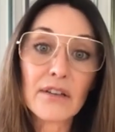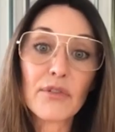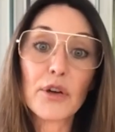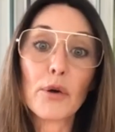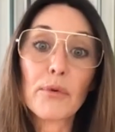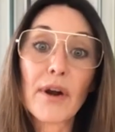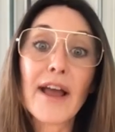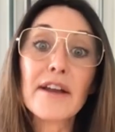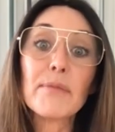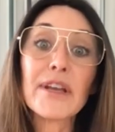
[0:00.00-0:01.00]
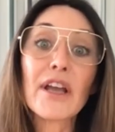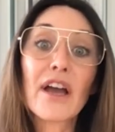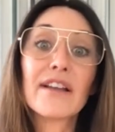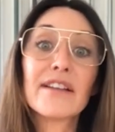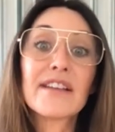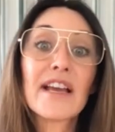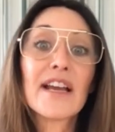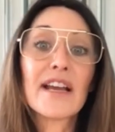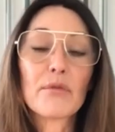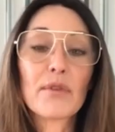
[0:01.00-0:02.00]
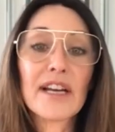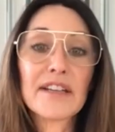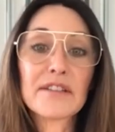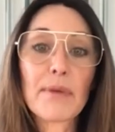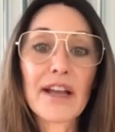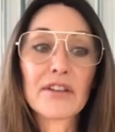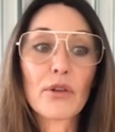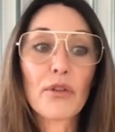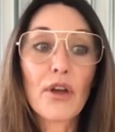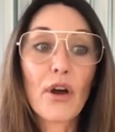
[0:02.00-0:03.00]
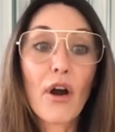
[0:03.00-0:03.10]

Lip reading: for your brand, because it really depends on,